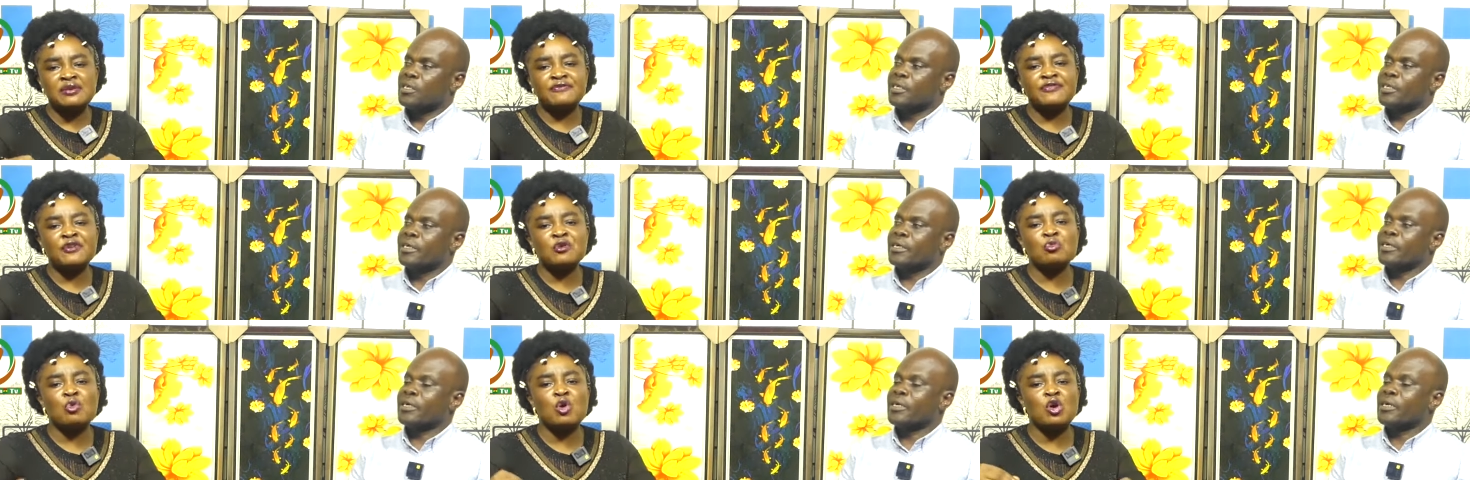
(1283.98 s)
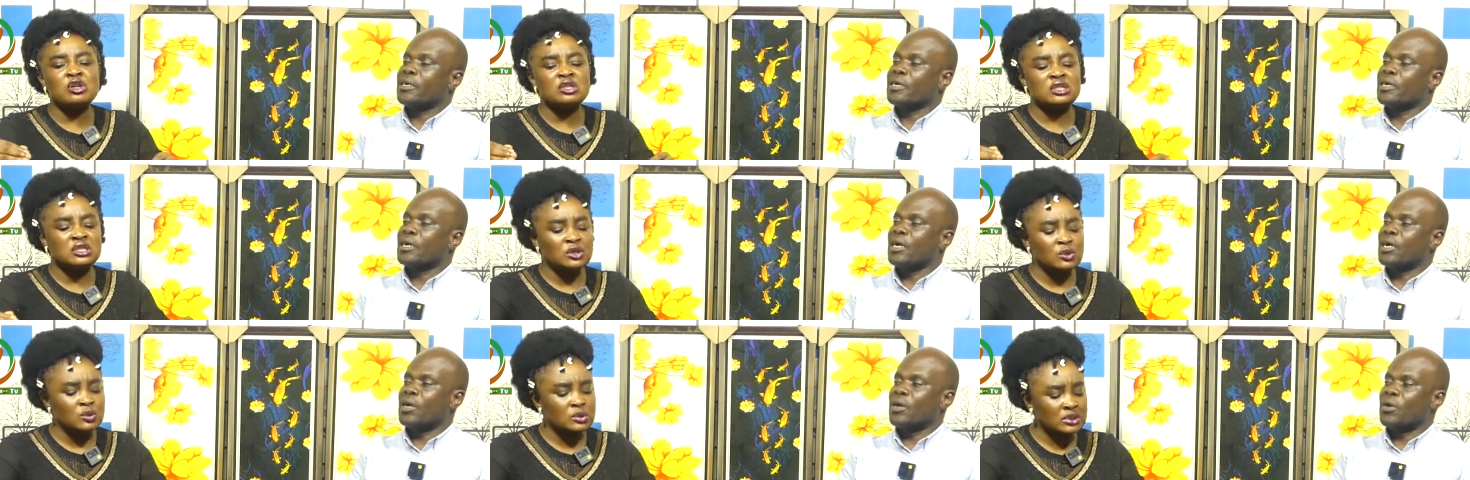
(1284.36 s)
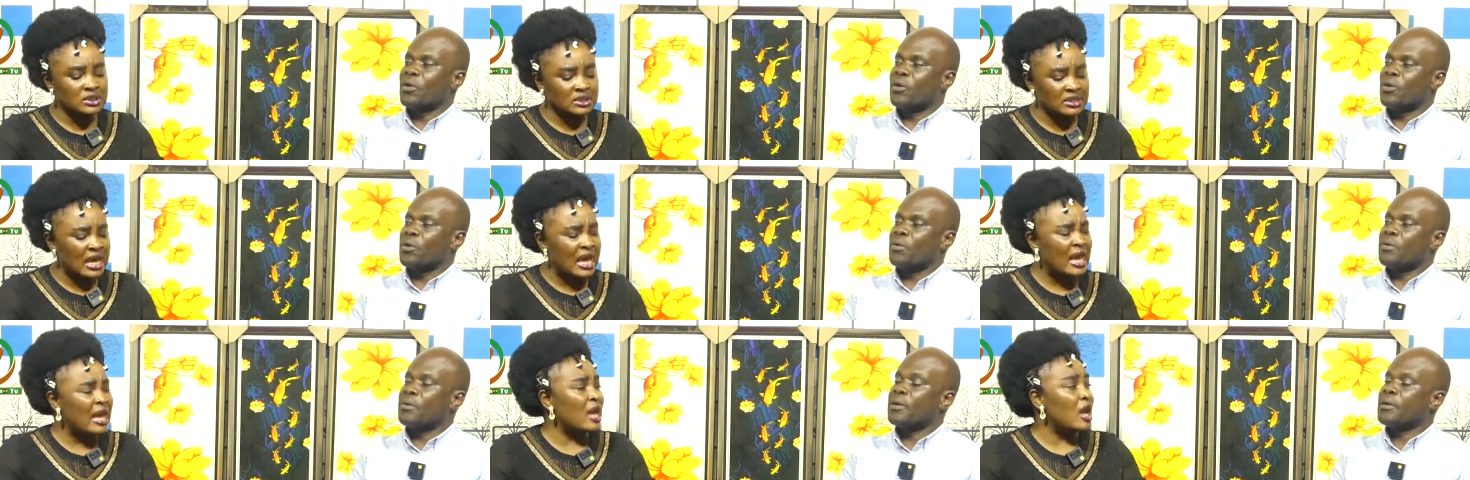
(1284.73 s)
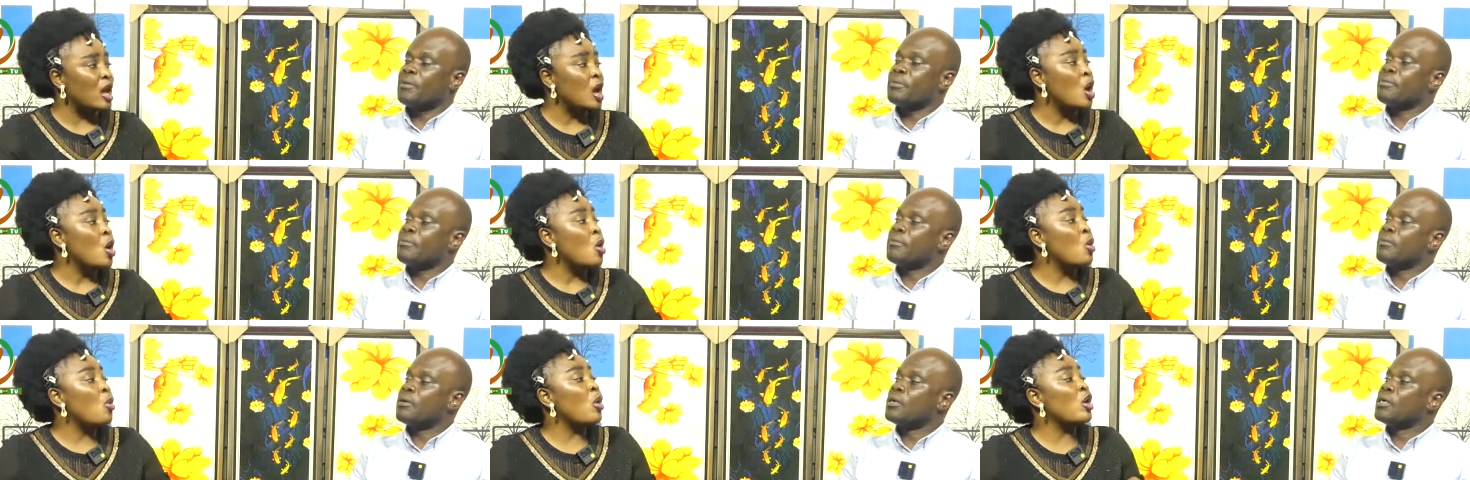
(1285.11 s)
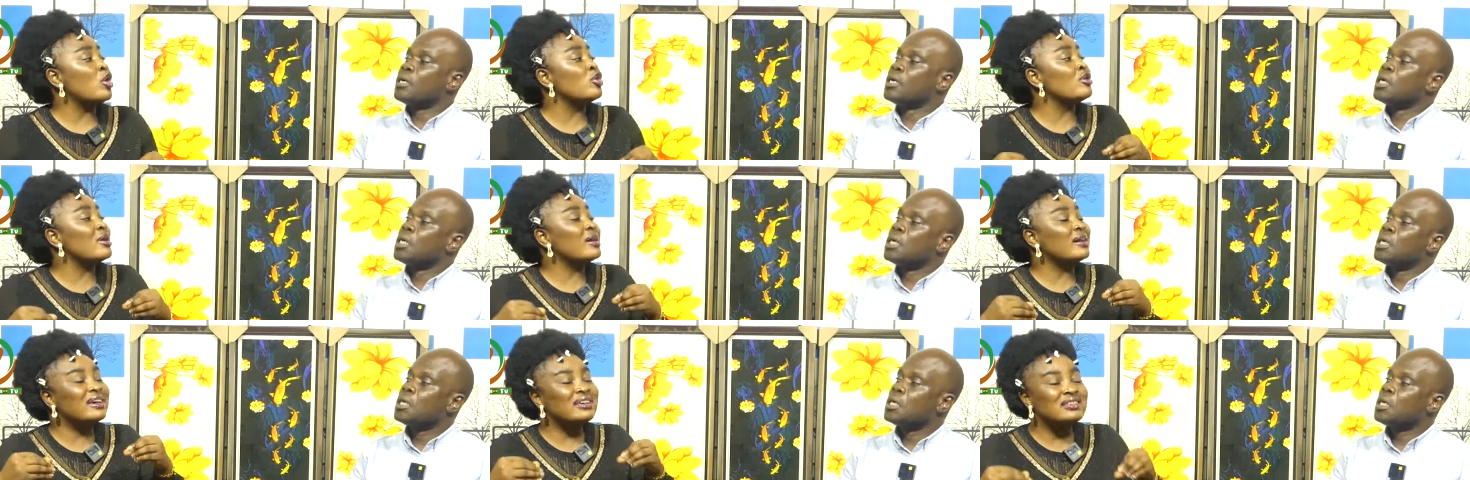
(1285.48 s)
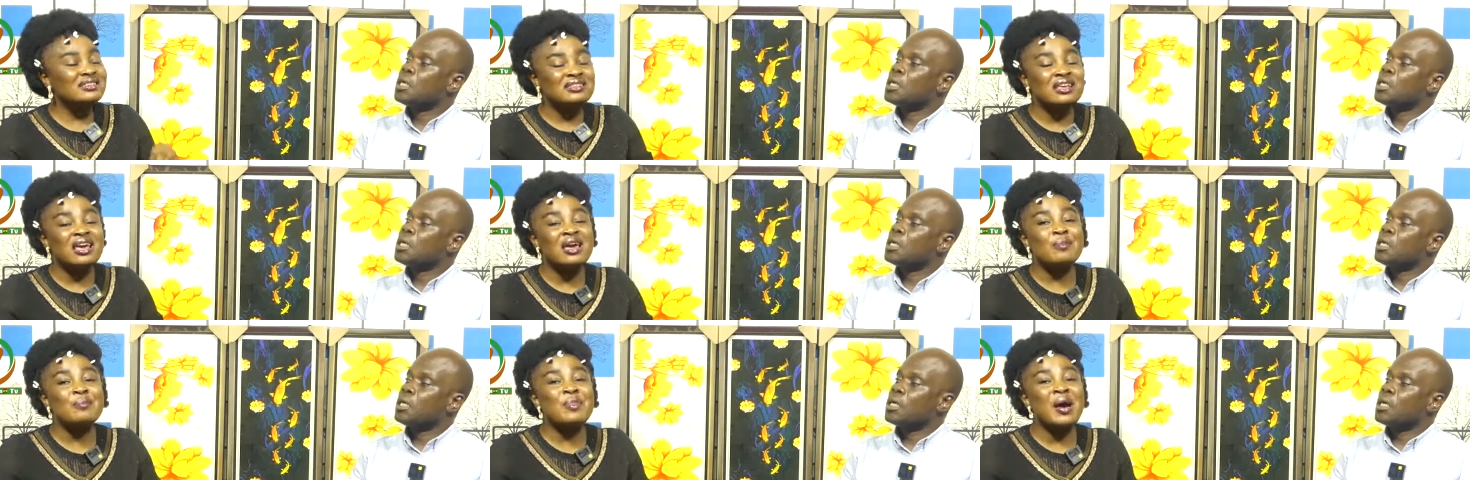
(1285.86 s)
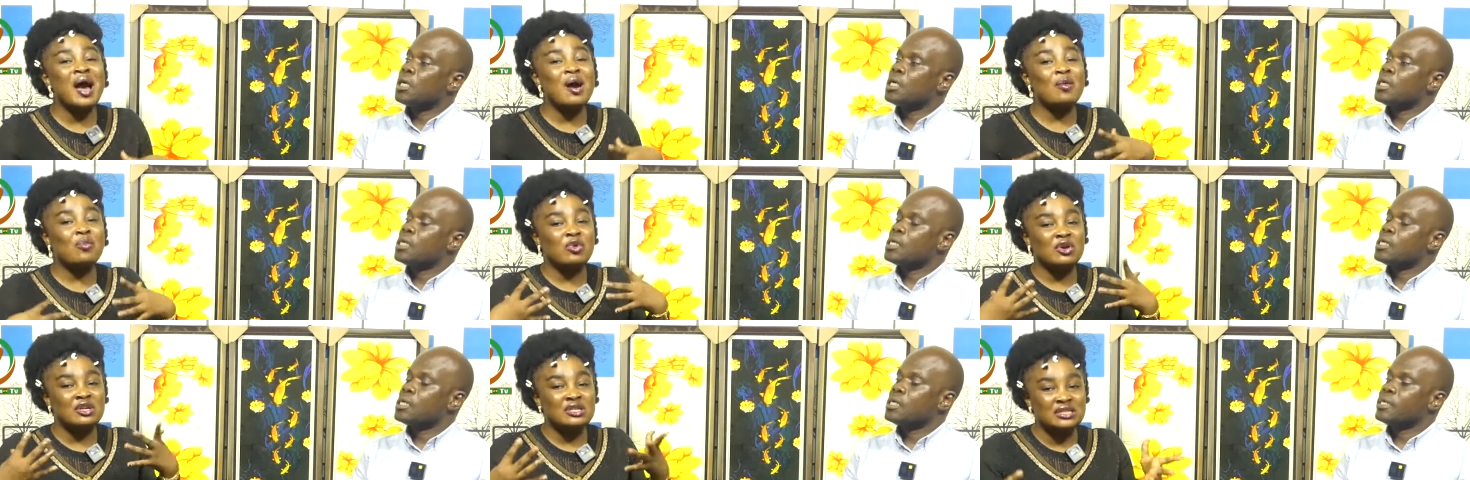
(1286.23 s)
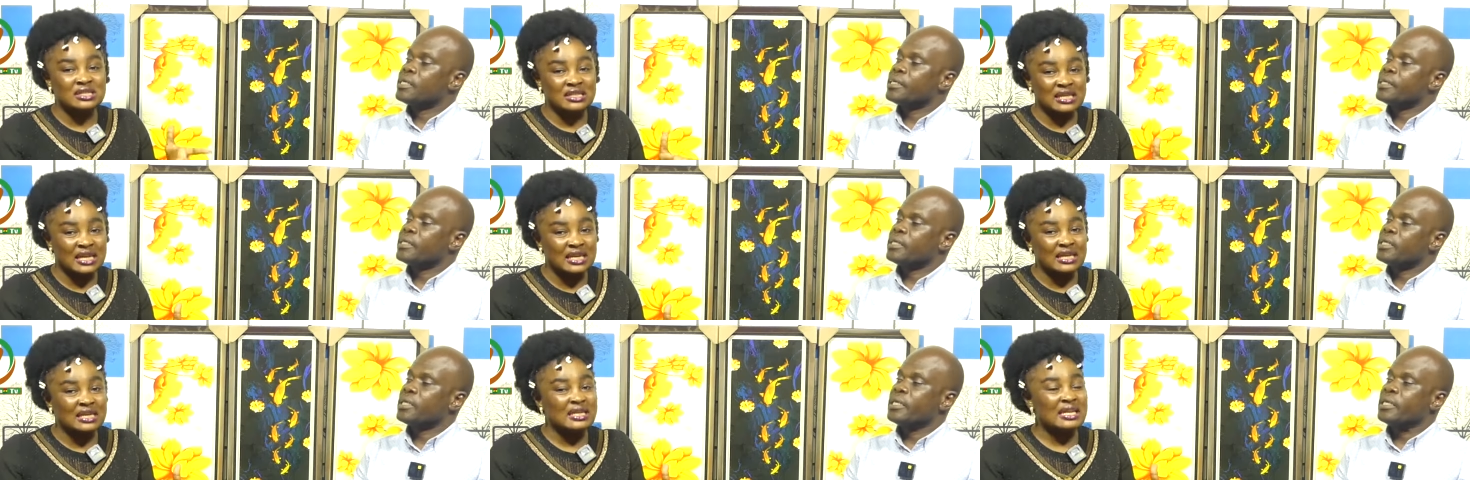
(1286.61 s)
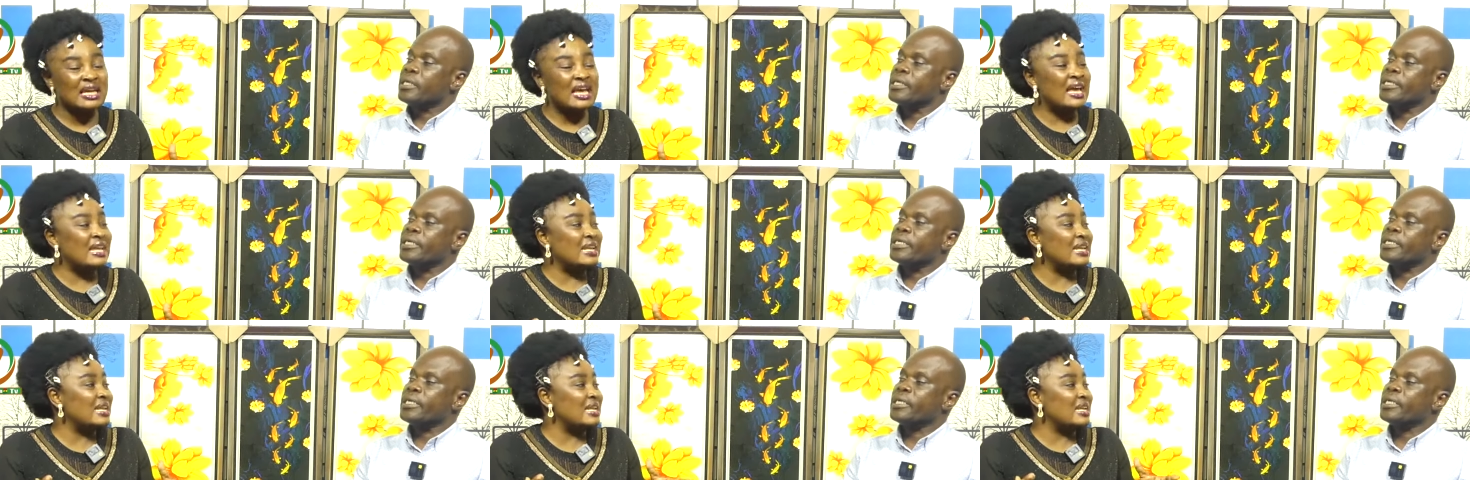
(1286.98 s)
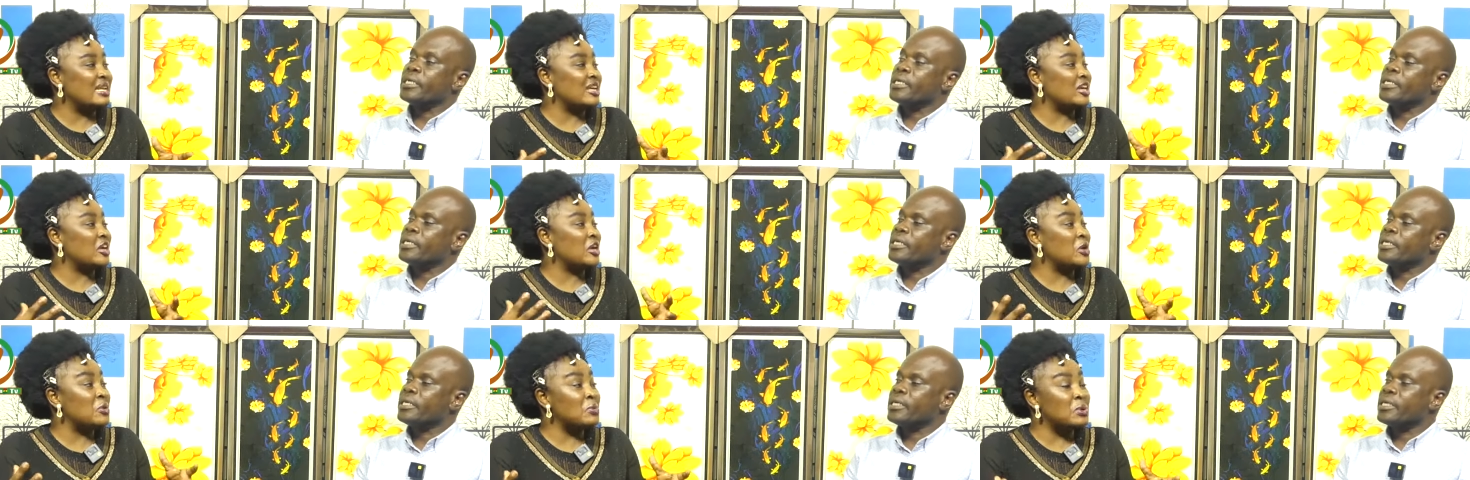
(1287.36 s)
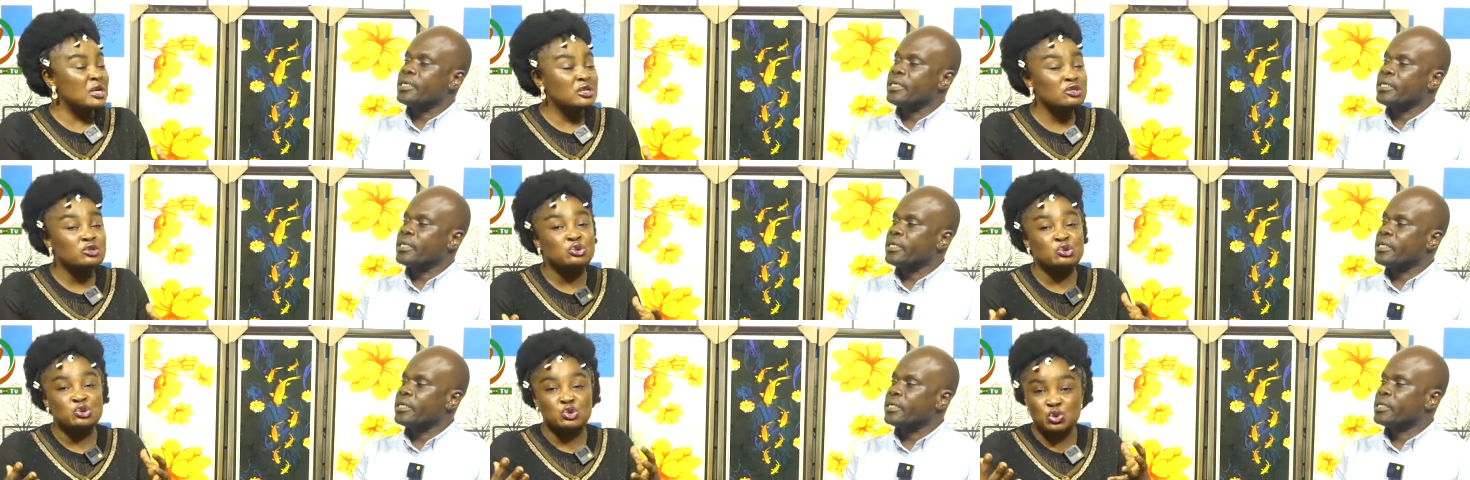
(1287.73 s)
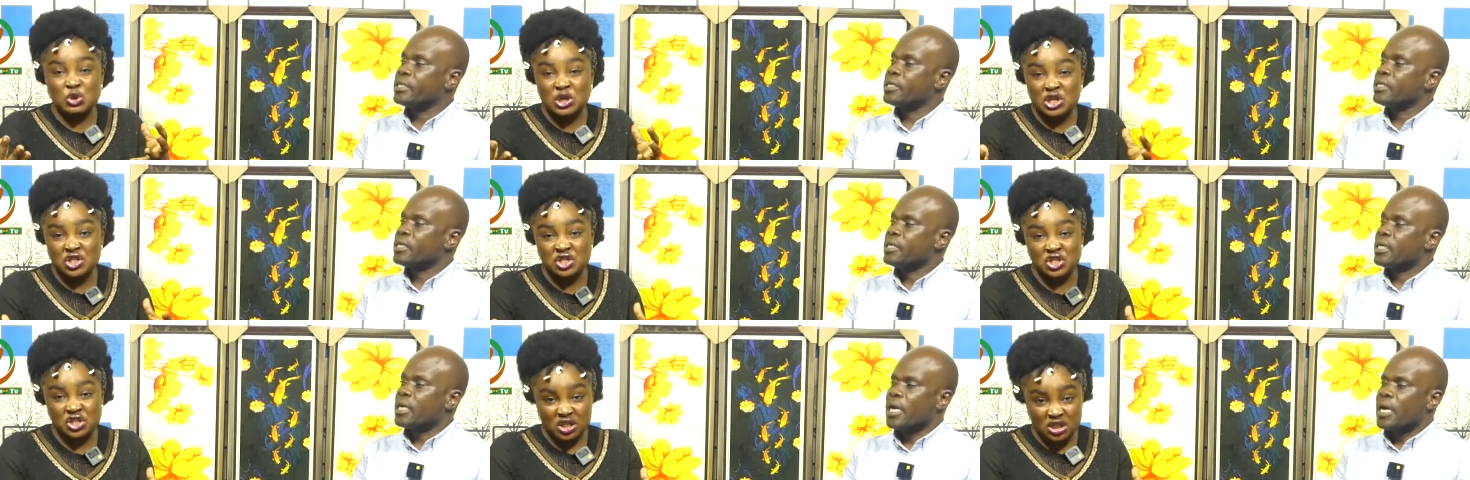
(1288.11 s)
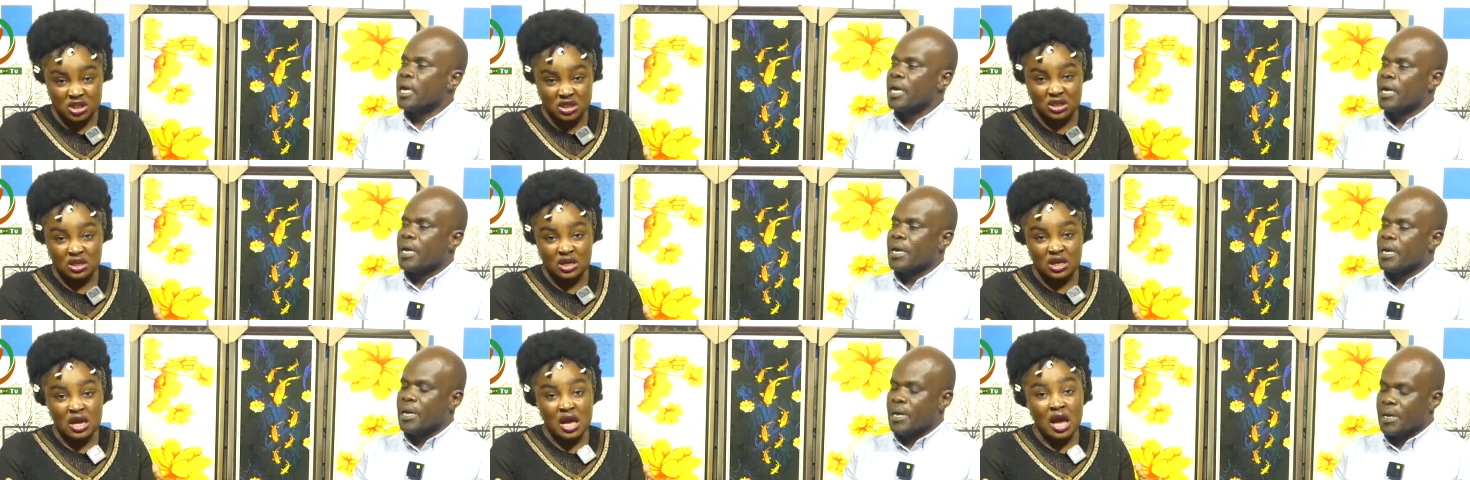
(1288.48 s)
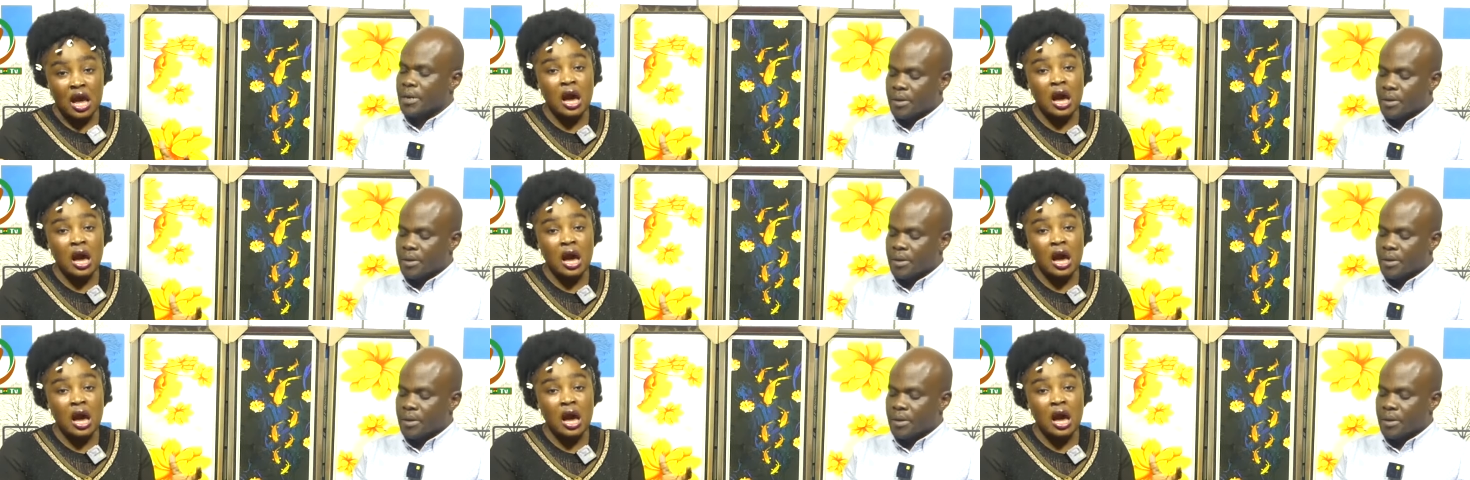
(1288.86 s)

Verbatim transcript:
Speaker 1: ni fem until say won don ka say ba abonten e dey ne current situation